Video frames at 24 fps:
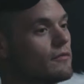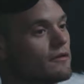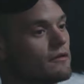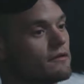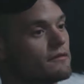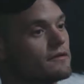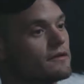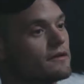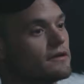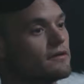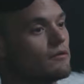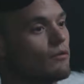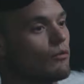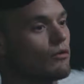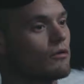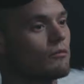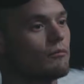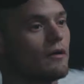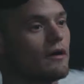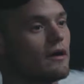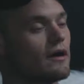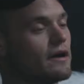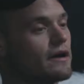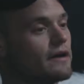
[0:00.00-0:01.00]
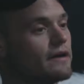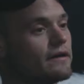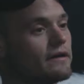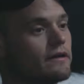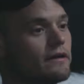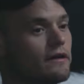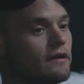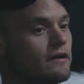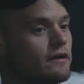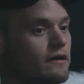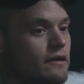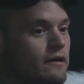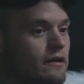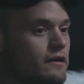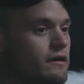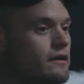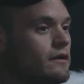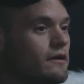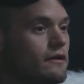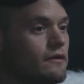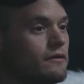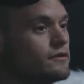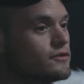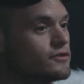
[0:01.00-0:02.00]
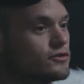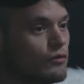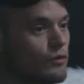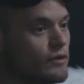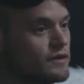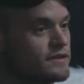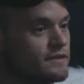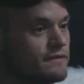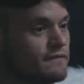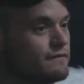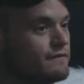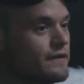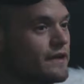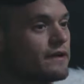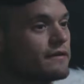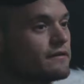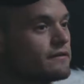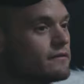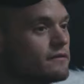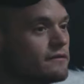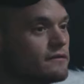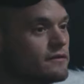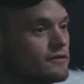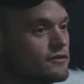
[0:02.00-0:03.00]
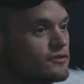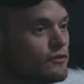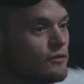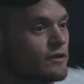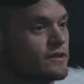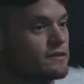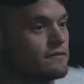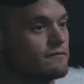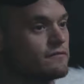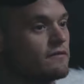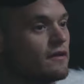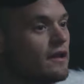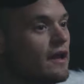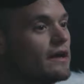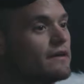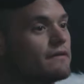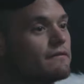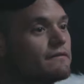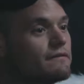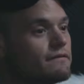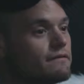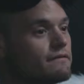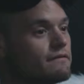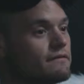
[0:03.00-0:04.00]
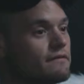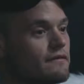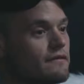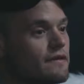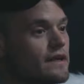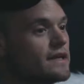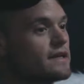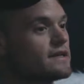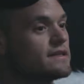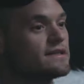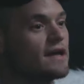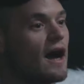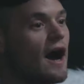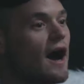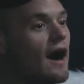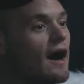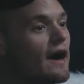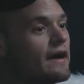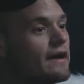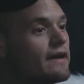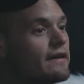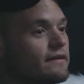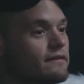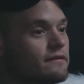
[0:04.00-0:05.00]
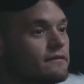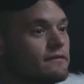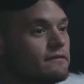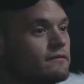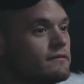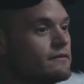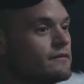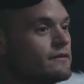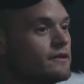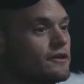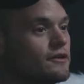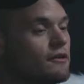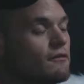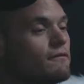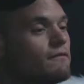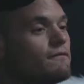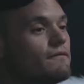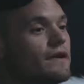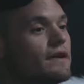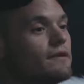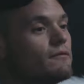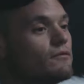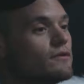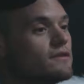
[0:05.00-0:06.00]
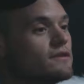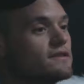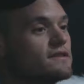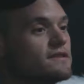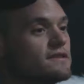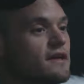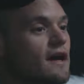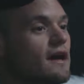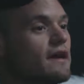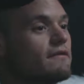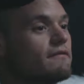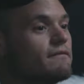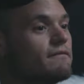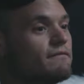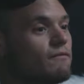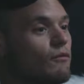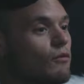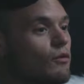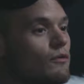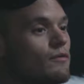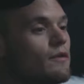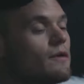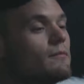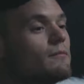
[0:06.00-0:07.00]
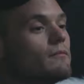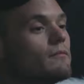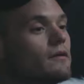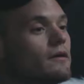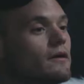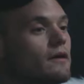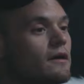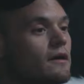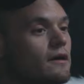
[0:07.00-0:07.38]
mother did, or by the choice of fate, the choice of life. They'd die. Fate would decide for them.